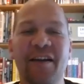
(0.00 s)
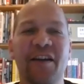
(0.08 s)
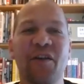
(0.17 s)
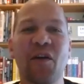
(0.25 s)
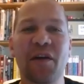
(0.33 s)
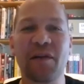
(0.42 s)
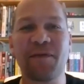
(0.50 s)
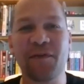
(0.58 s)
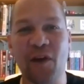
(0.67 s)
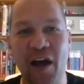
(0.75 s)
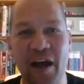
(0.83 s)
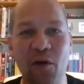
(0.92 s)
you're not going to
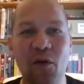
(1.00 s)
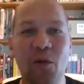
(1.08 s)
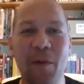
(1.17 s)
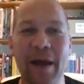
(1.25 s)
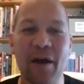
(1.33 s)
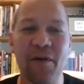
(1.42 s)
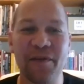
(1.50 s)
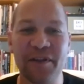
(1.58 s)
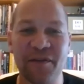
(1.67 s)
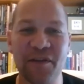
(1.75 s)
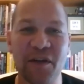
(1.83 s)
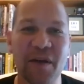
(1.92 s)
fly all the way over
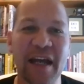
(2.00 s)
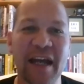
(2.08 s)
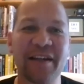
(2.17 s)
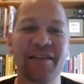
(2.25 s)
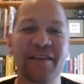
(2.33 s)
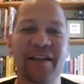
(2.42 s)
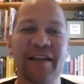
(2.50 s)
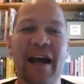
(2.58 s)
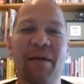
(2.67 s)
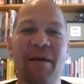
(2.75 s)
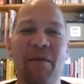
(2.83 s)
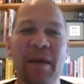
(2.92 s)
to the UK to sit
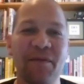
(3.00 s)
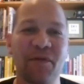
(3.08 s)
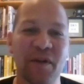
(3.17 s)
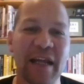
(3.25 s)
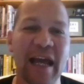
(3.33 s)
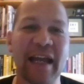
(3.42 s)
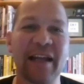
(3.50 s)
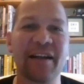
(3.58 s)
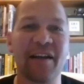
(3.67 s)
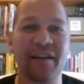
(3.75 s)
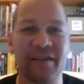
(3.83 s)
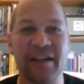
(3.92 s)
down with me for a day and
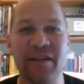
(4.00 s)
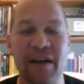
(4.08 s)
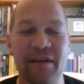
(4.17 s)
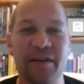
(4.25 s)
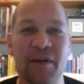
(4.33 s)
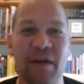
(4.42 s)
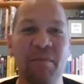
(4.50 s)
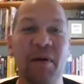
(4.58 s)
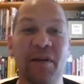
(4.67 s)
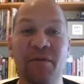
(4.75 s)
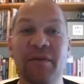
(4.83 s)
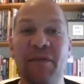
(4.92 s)
I teach you how to do it, but
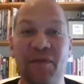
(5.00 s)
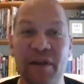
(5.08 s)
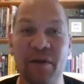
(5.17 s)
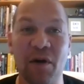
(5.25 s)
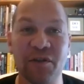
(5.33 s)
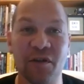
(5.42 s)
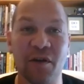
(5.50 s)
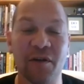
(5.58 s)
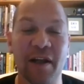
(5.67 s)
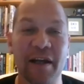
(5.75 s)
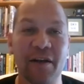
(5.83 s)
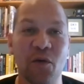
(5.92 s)
you'll definitely watch an
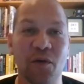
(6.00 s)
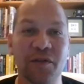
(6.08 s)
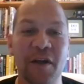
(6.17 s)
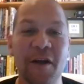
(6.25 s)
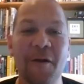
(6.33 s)
online course.